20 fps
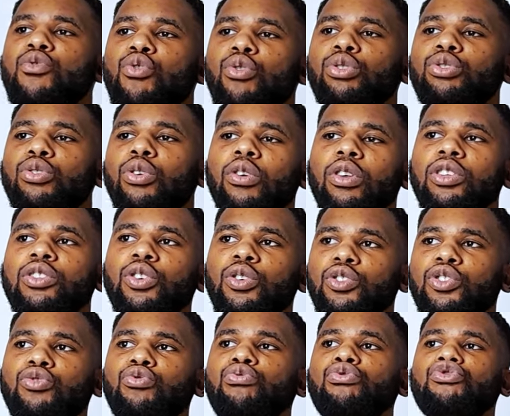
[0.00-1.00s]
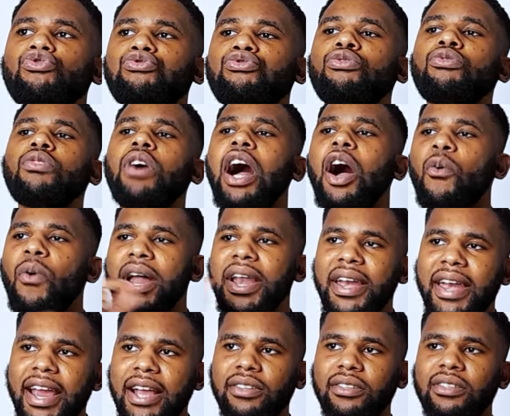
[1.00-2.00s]
who told us to throw our
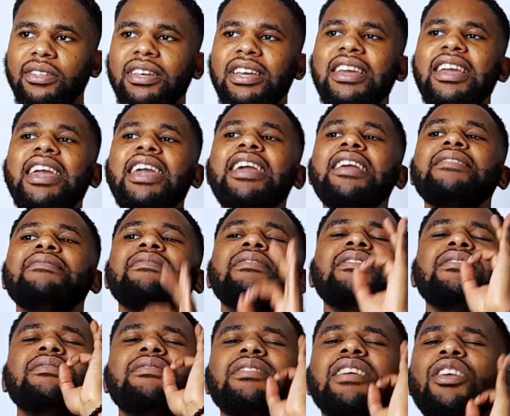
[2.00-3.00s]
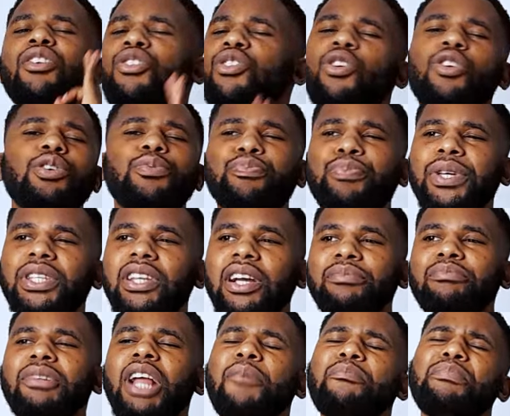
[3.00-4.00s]
net, it is the Lord Peter.
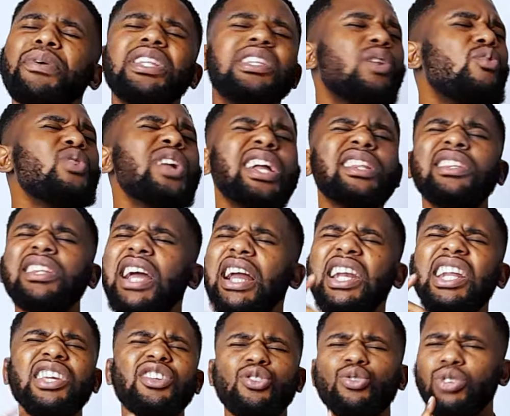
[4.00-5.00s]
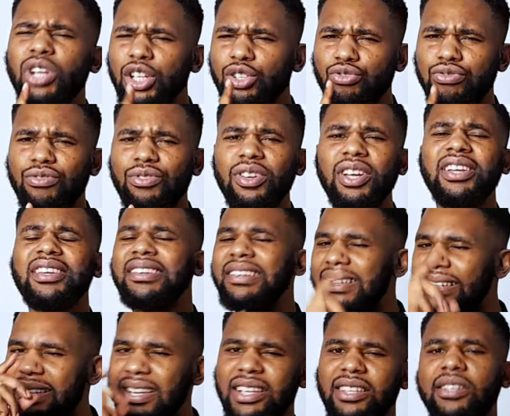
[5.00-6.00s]
Peter, we are telling you the truth.
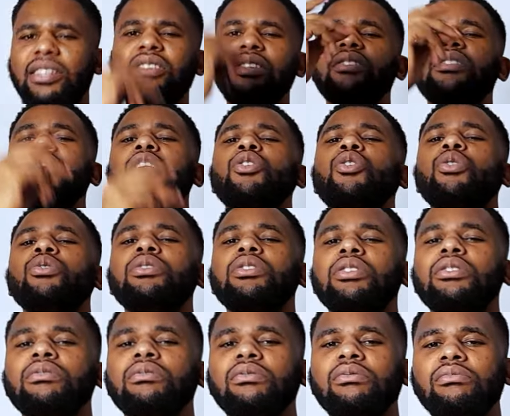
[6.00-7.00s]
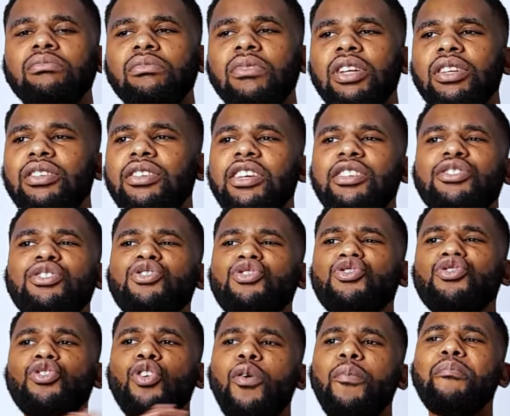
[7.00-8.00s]
This is the Lord. There's
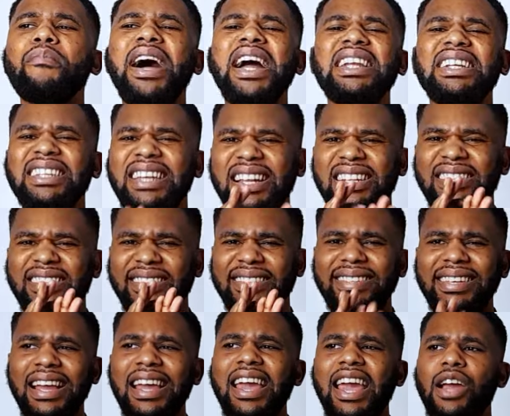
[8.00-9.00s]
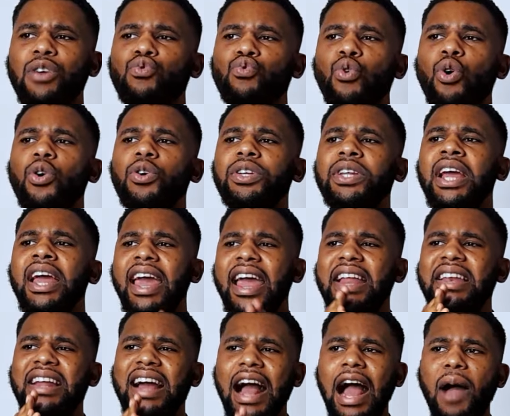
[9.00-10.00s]
no man can say a word
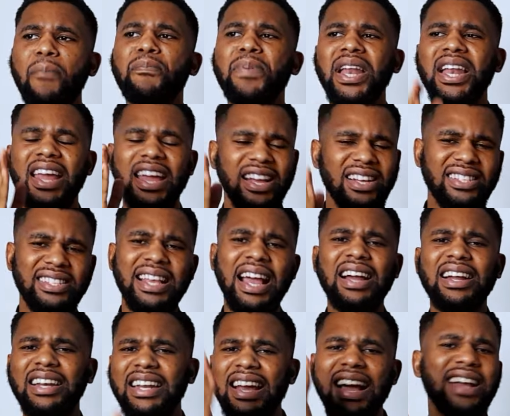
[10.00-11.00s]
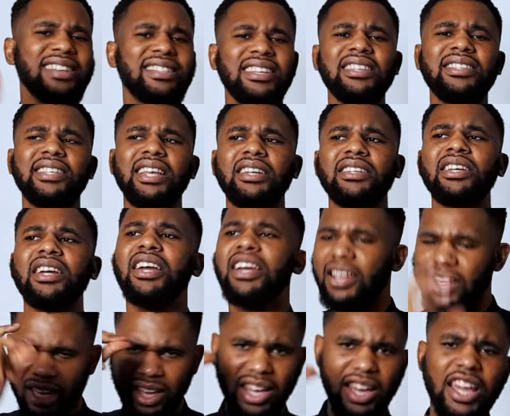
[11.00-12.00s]
and happen exactly as he said.
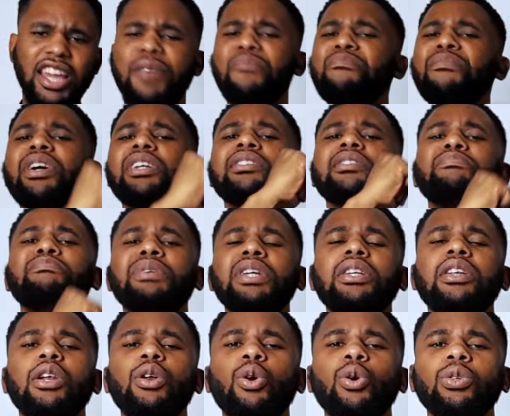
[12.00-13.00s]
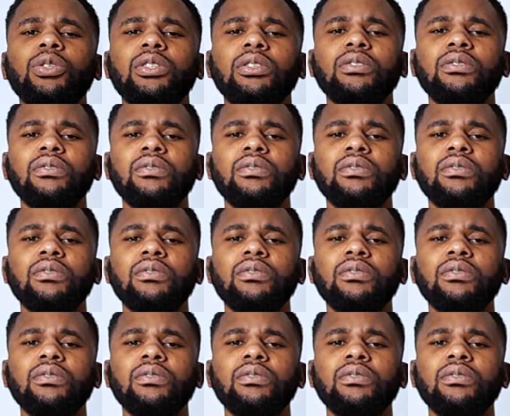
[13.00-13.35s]
It must be the Lord.